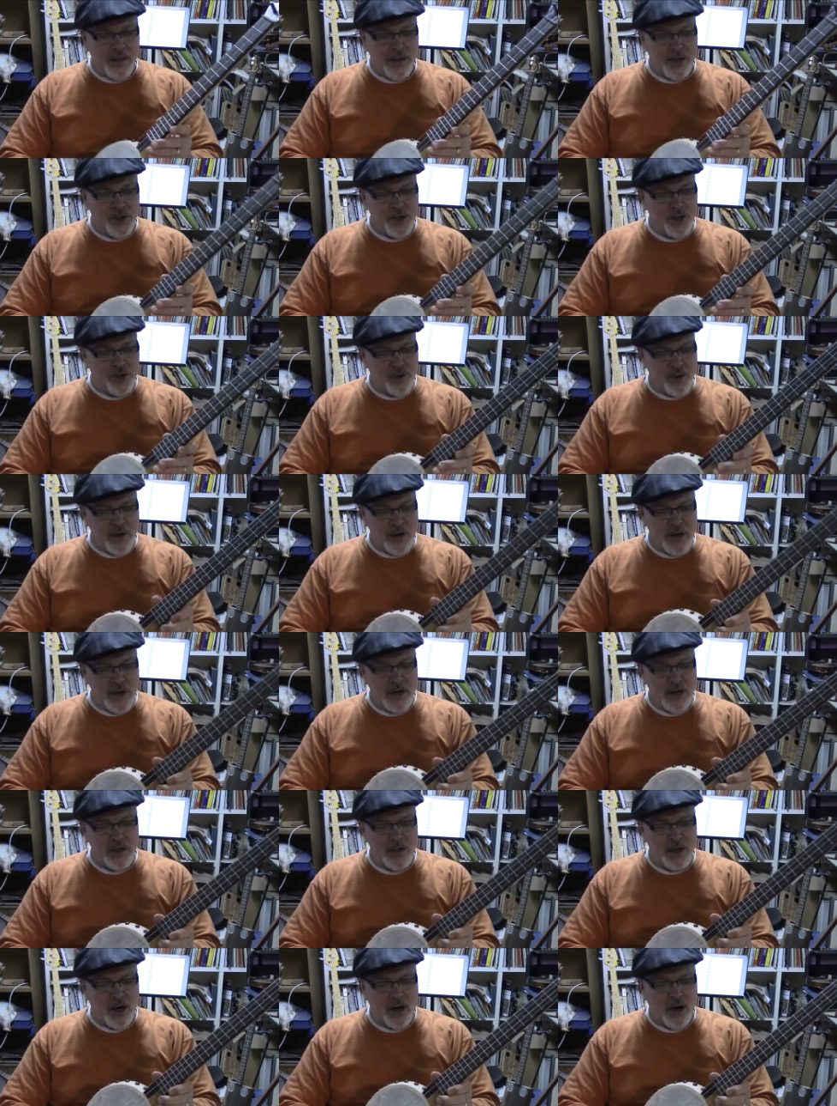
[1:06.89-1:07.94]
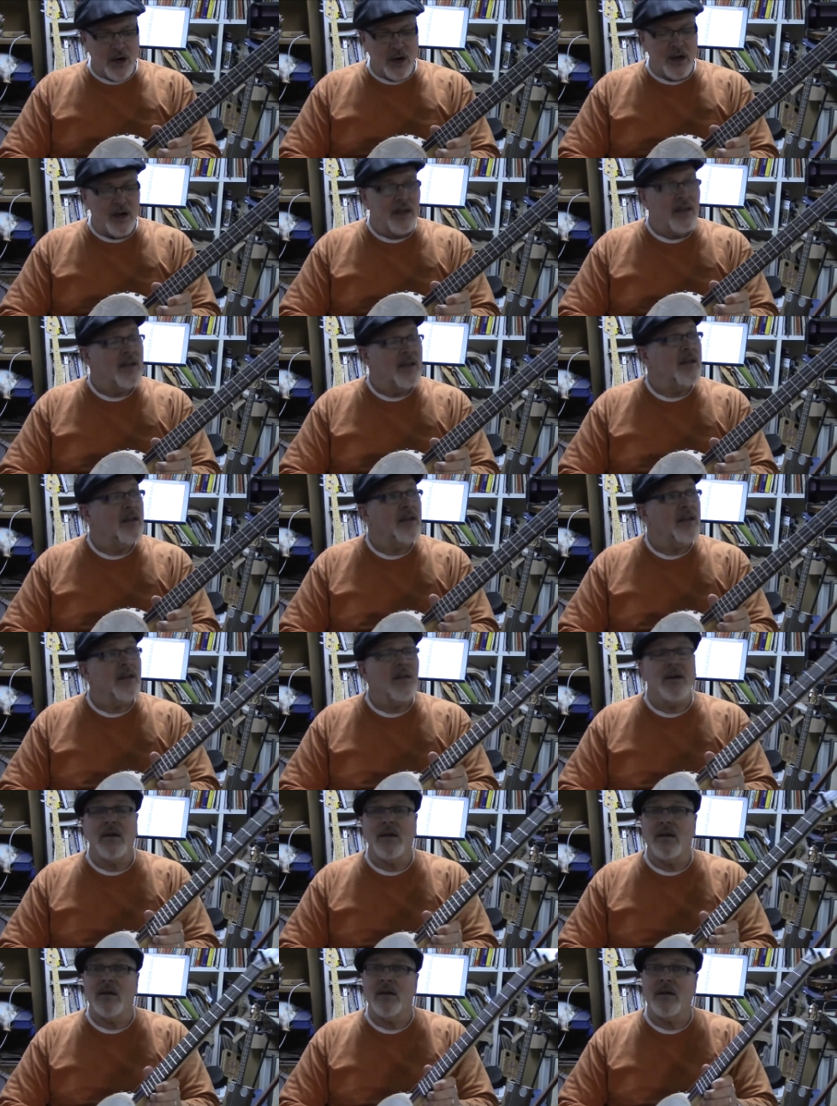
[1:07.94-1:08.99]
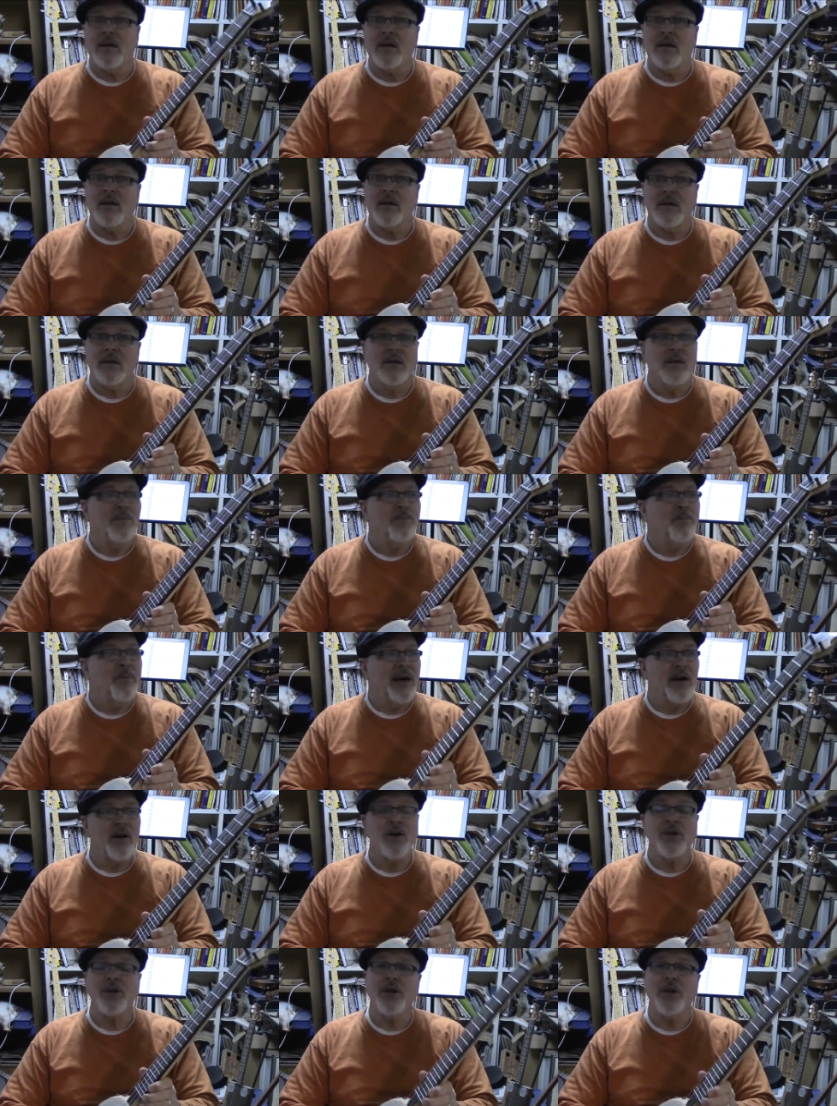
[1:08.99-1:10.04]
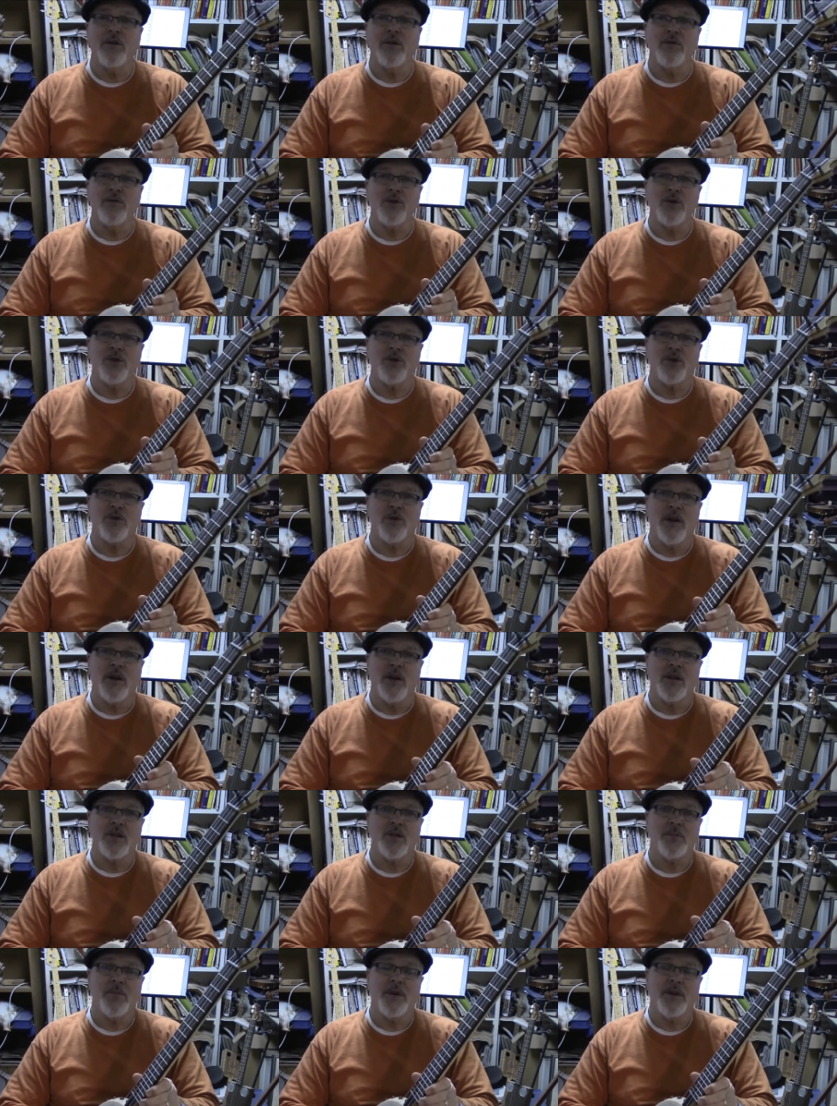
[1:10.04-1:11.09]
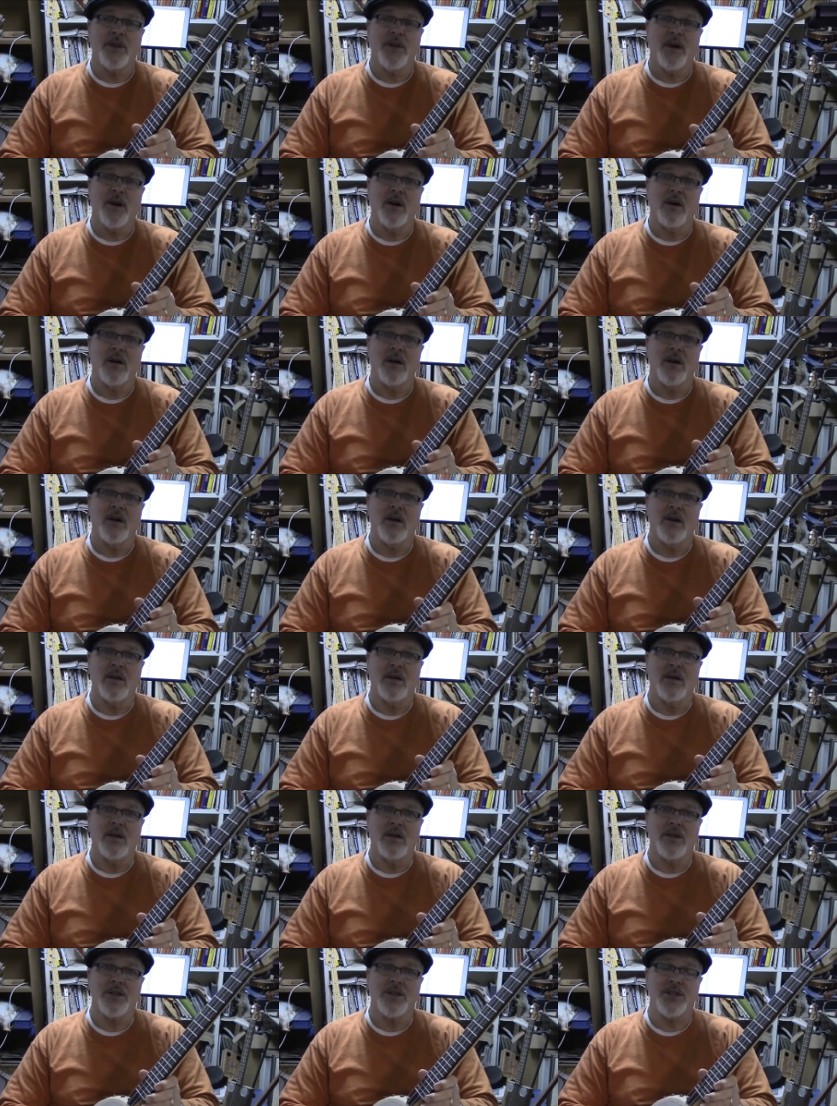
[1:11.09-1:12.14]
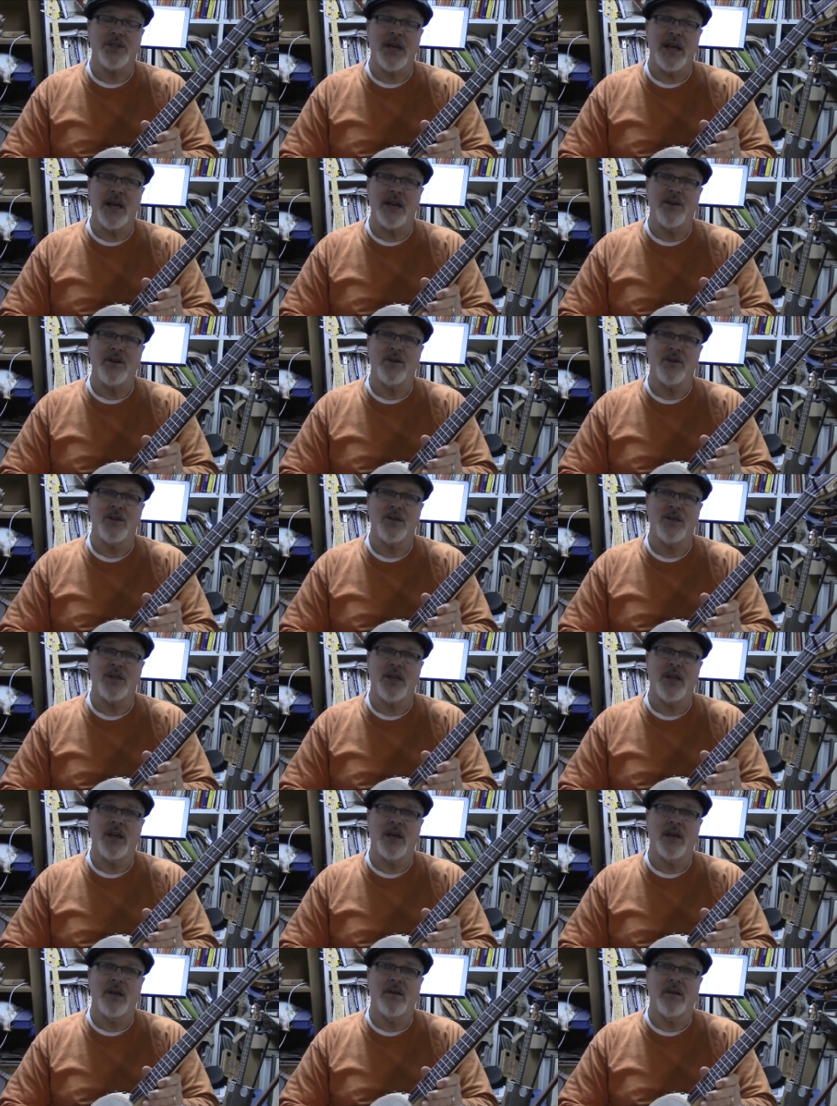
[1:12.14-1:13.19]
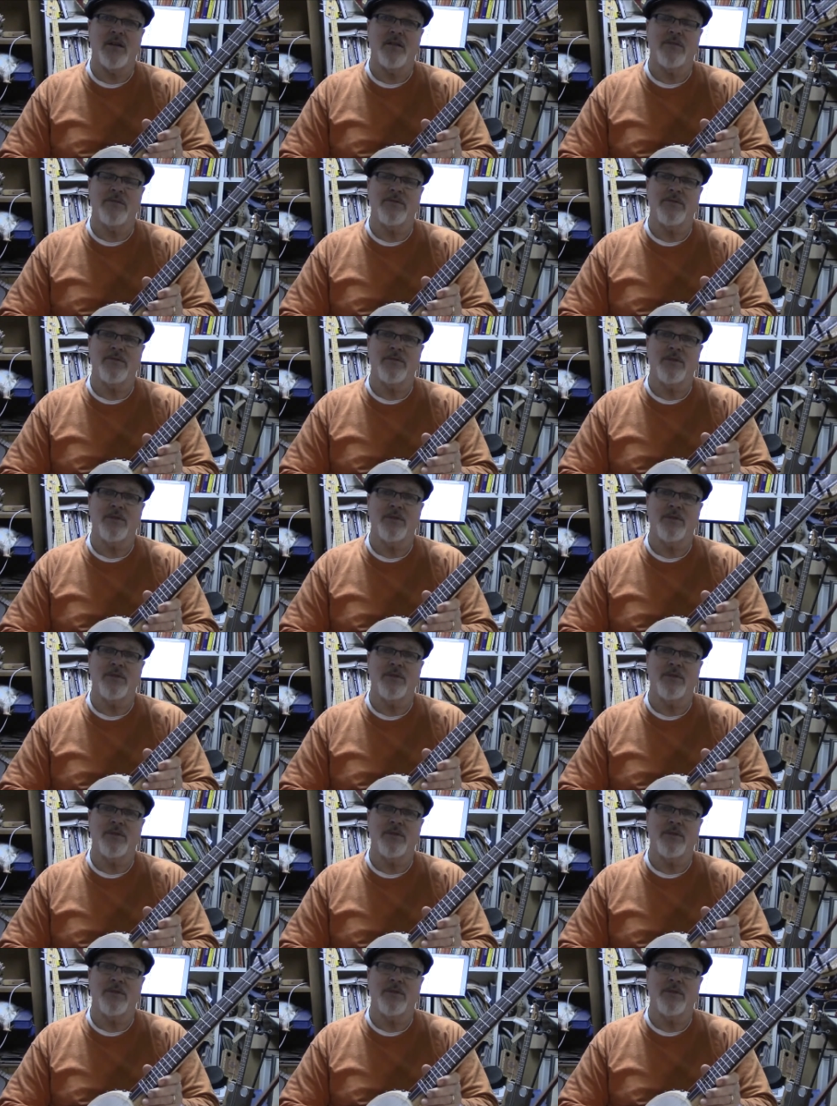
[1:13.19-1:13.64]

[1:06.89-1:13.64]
The strings are Aquila baritone strings, but they're a, a, a standard set of